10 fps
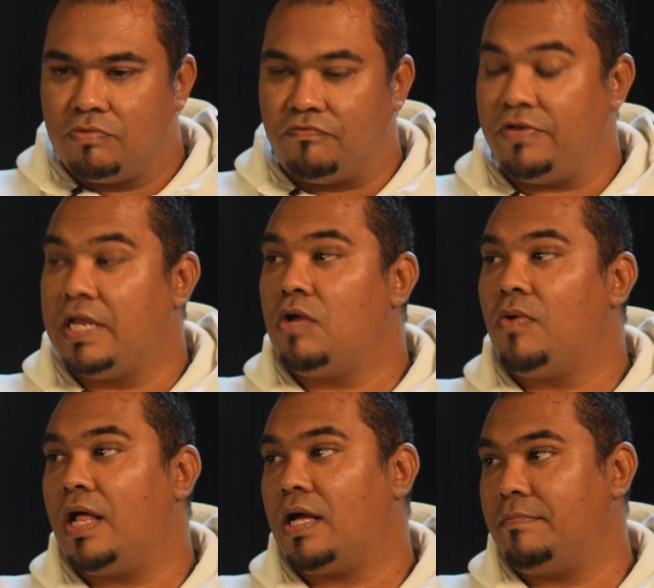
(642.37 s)
very
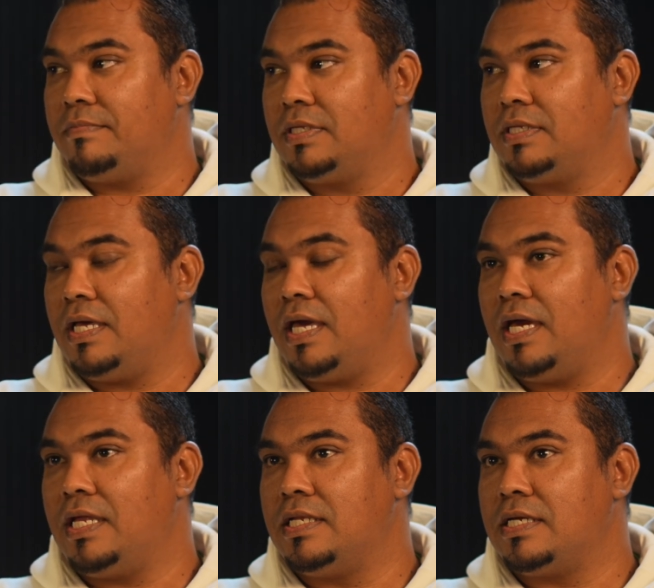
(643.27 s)
welcomed
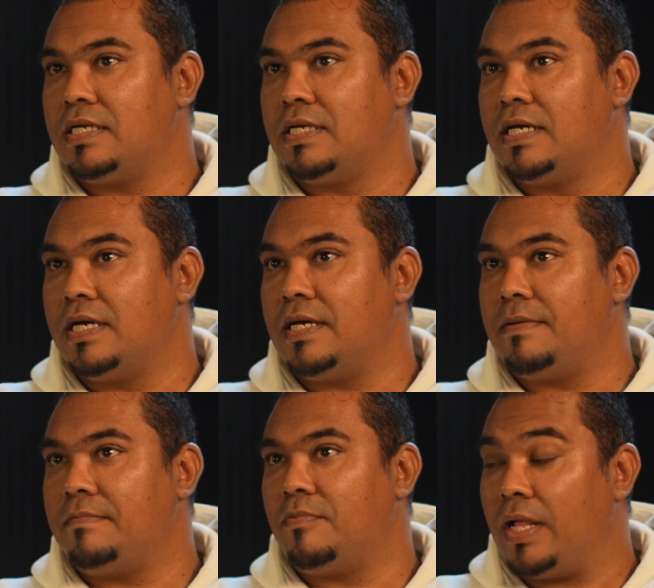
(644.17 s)
and
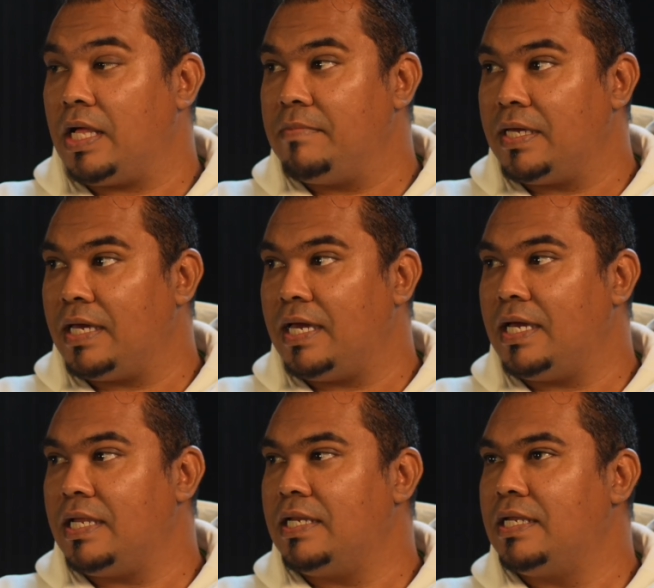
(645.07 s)
welcoming,
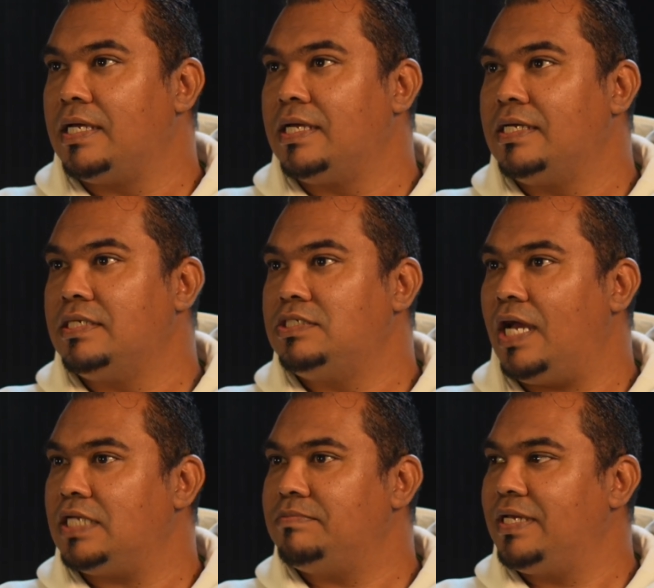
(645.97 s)
and she
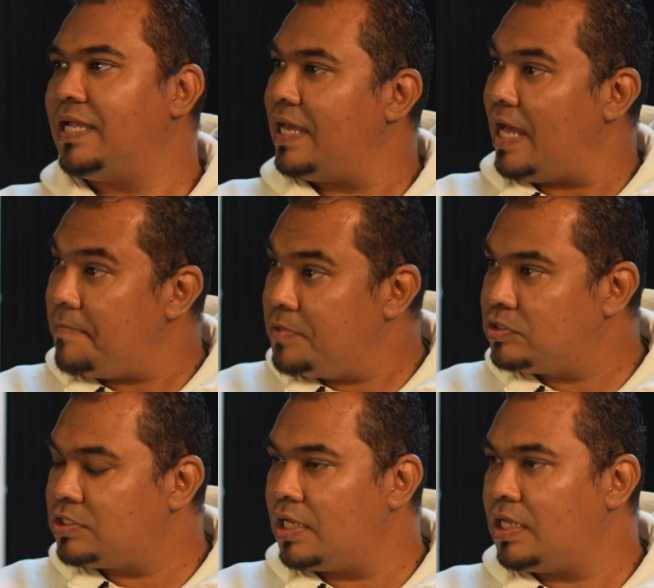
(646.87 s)
asked me, "Can I help you,
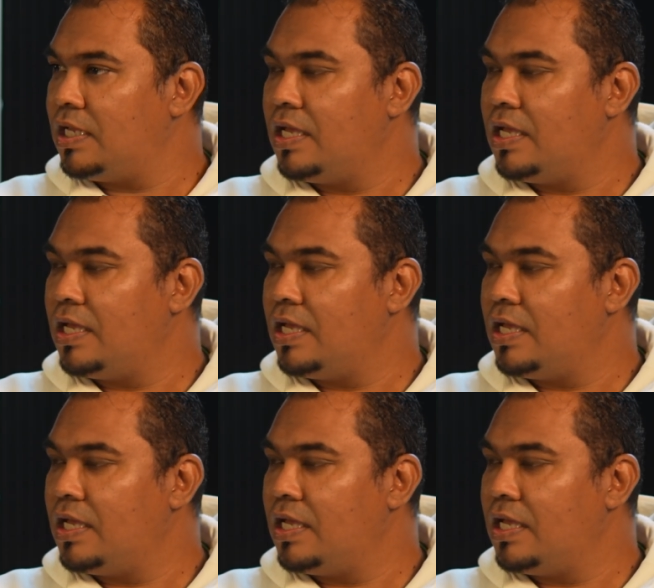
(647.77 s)
sir?"